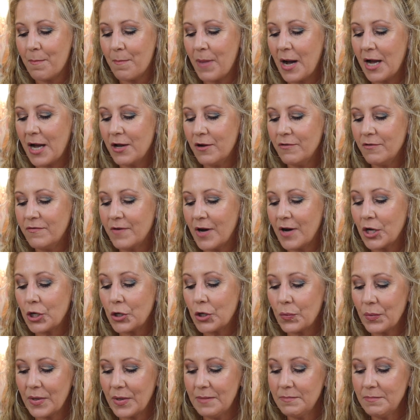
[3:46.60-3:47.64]
Biofond
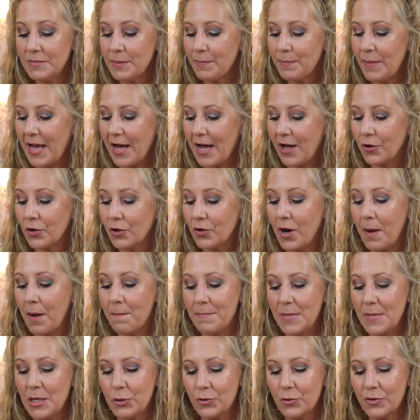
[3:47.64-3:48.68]
Cream to Powder
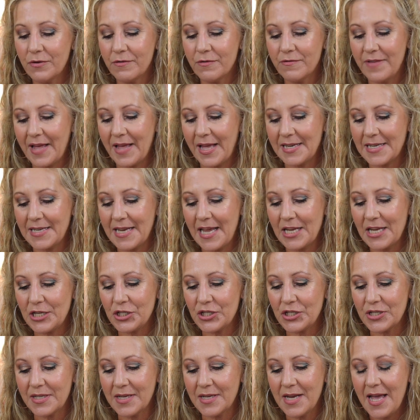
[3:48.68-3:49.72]
Mineral
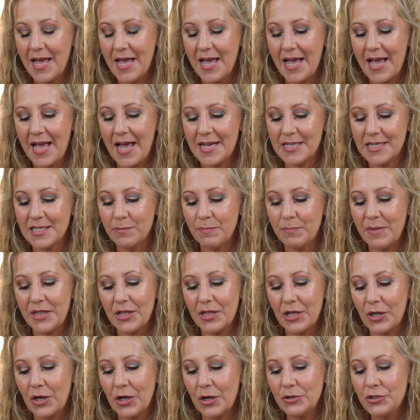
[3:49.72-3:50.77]
Foundation has been
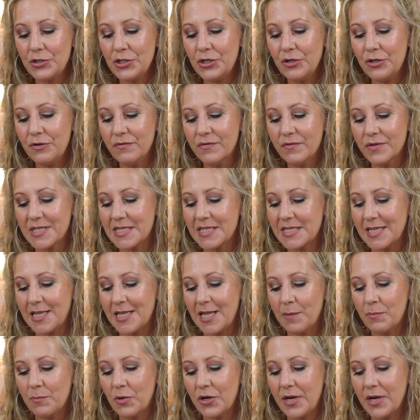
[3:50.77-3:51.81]
the go-to for
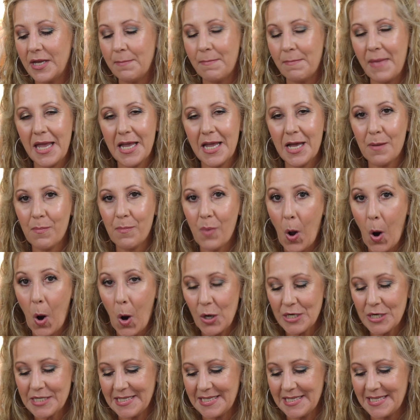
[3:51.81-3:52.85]
celebrity makeup
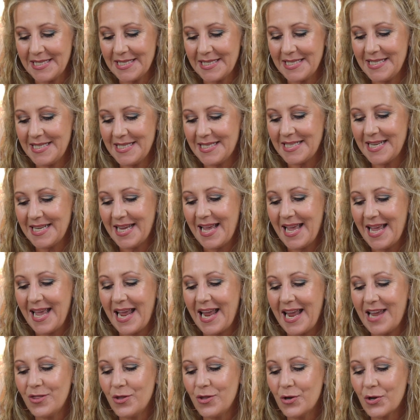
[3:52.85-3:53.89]
artists
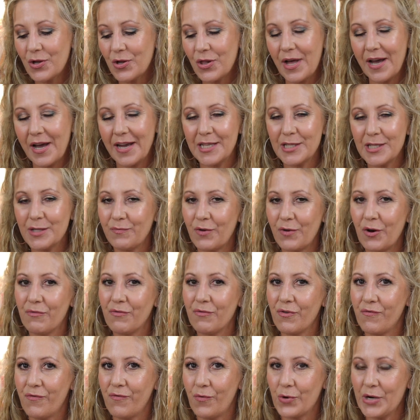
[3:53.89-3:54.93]
and their clients for
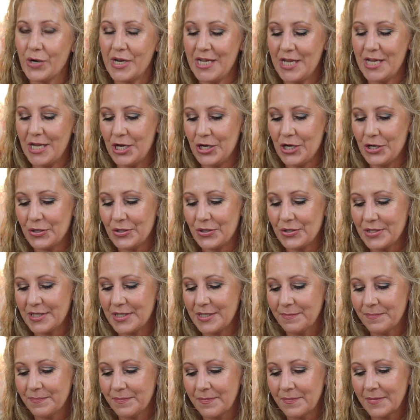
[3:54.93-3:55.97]
over 40
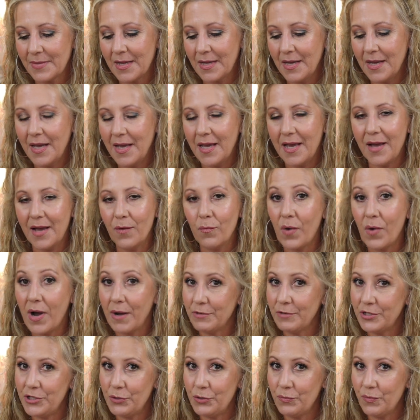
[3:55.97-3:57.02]
years. Why
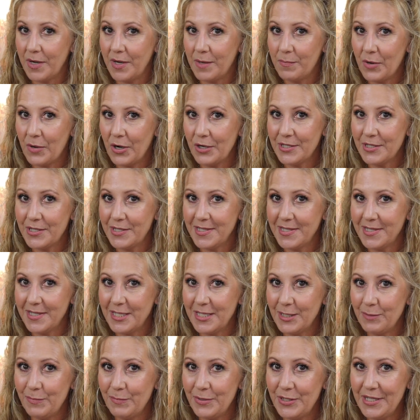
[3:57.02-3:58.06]
would you want to purchase
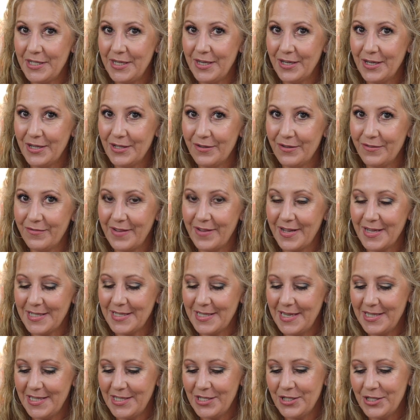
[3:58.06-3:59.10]
this particular
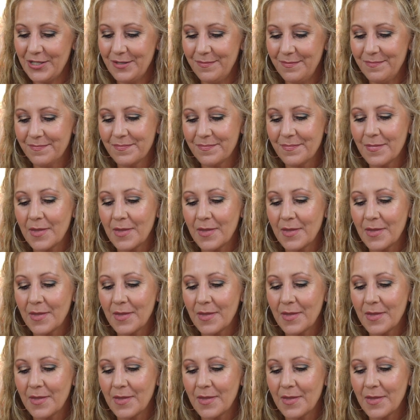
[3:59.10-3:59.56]
foundation?